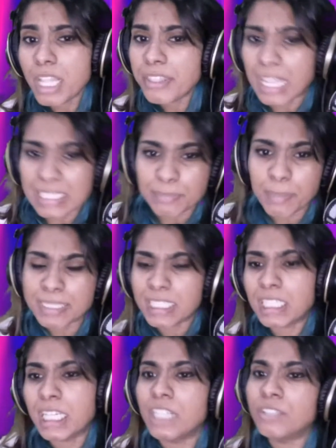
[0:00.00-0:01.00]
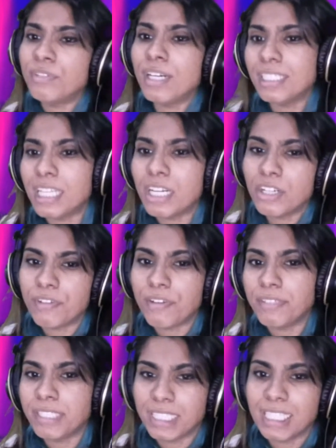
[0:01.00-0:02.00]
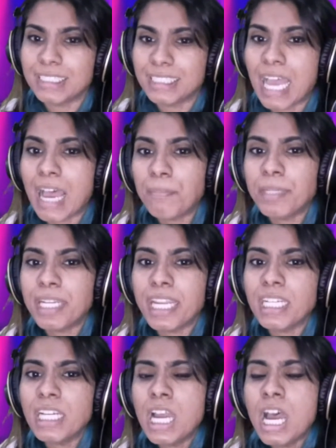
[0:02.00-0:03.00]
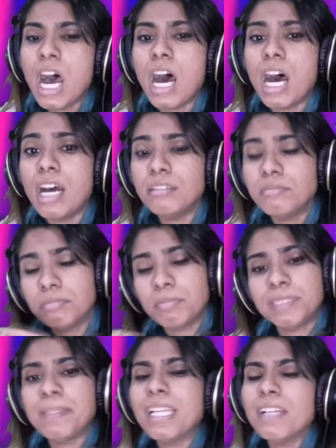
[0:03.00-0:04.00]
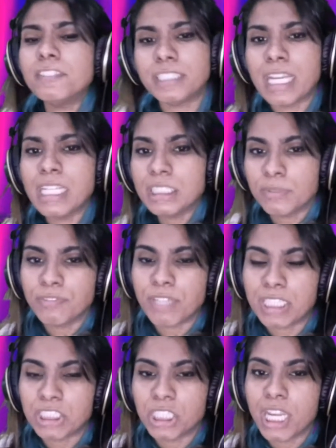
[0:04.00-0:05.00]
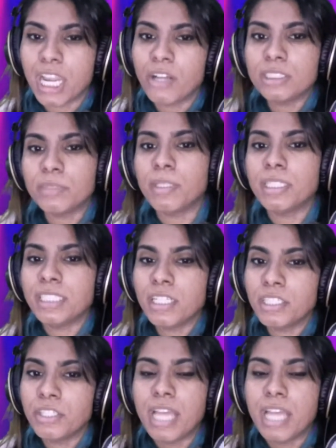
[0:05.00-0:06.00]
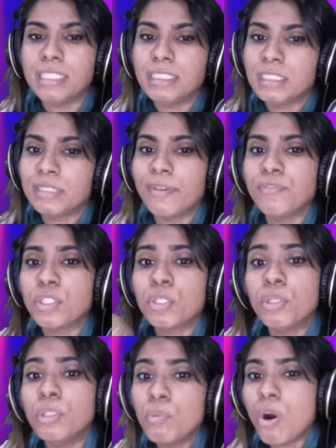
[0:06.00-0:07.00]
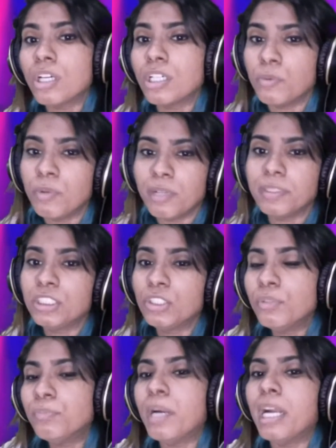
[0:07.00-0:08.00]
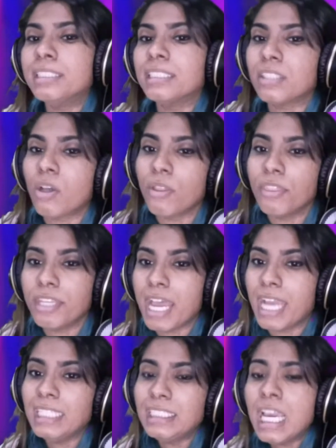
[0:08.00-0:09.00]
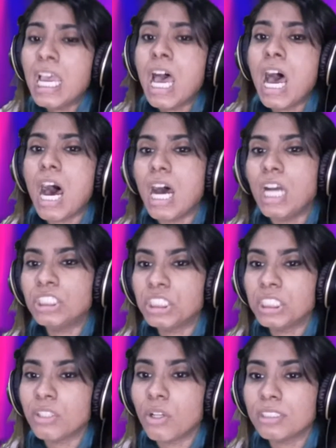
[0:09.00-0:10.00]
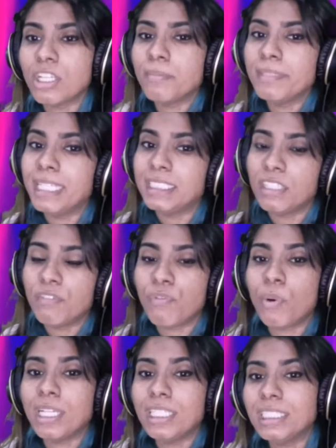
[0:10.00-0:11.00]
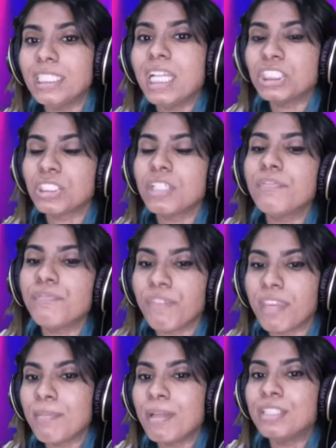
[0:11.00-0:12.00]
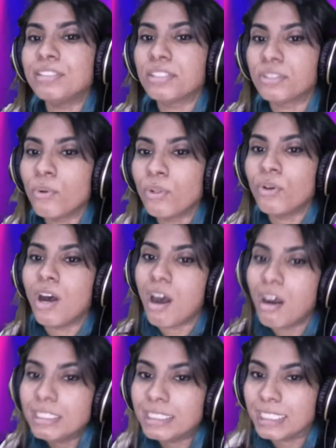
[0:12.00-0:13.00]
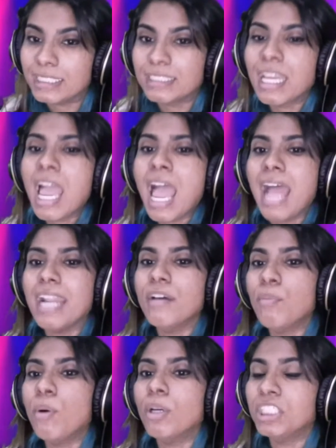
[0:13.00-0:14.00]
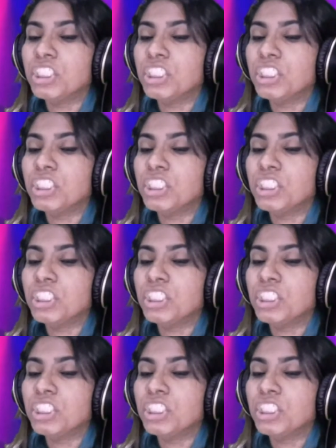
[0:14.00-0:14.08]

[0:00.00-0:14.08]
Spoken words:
That's basically a rundown of everything that's happening. Speaking of Taylor Swift, actually, I also want to tell you that Swift could walk away with 2 prizes on the night. She's also nominated for International Female Solo Artist, an award that